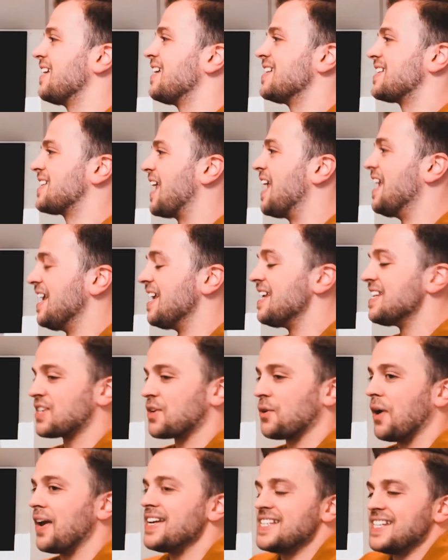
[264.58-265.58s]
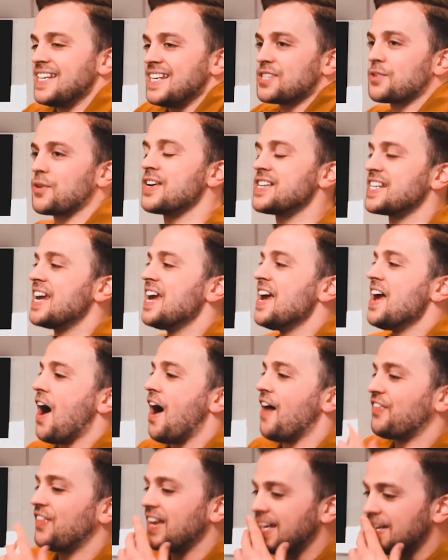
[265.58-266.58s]
it is crazy. It's crazy.
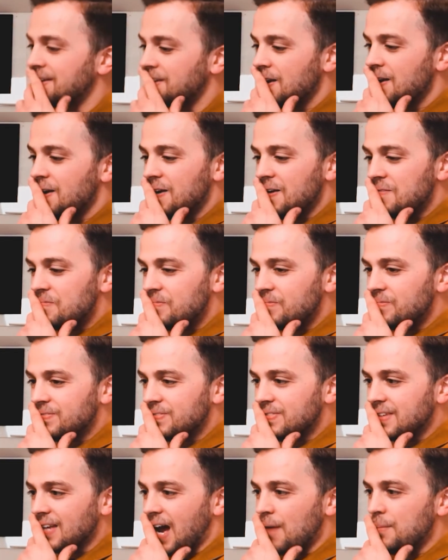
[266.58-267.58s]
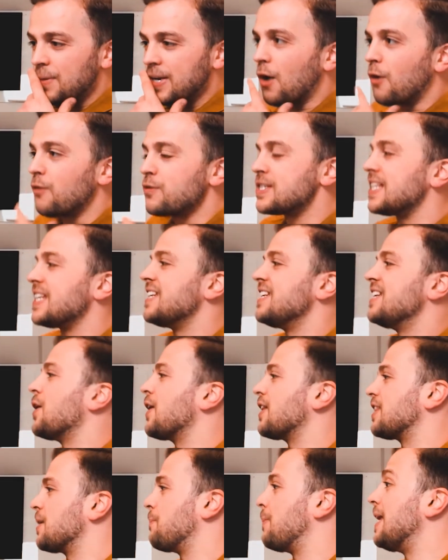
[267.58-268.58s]
I mean, obviously you
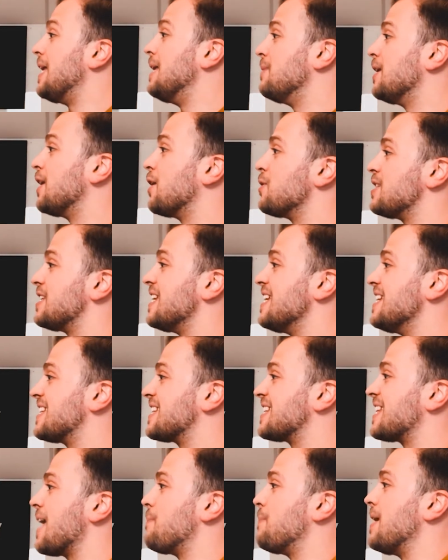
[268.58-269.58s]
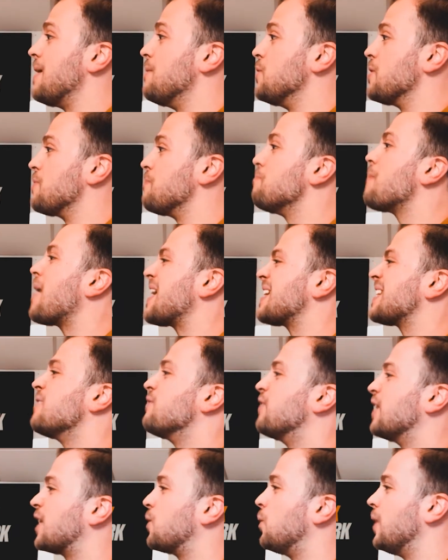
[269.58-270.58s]
had the PBOC step in with massive
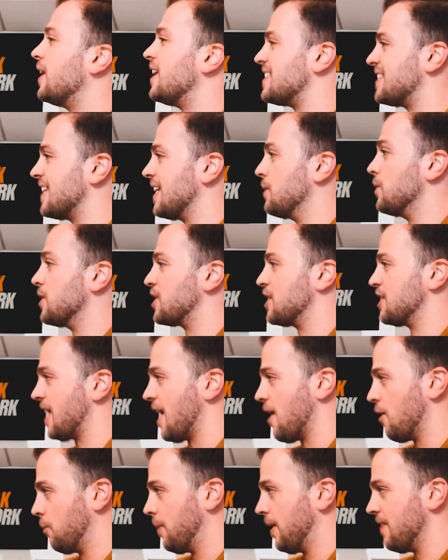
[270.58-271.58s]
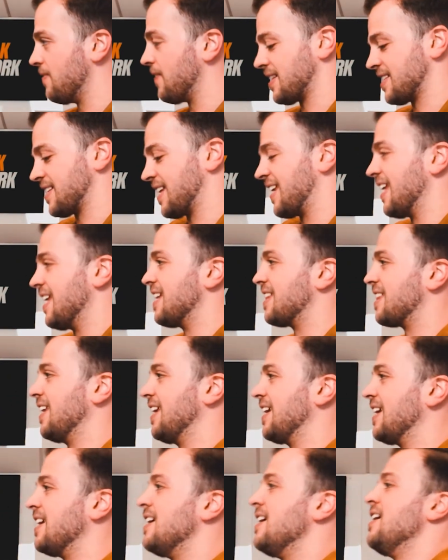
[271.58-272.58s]
liquidity, which is helping. That's a key
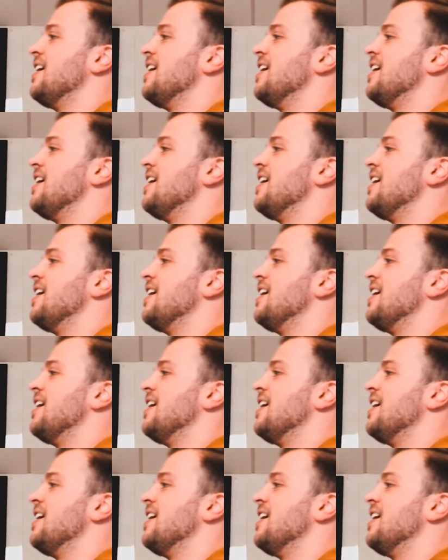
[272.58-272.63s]
thing.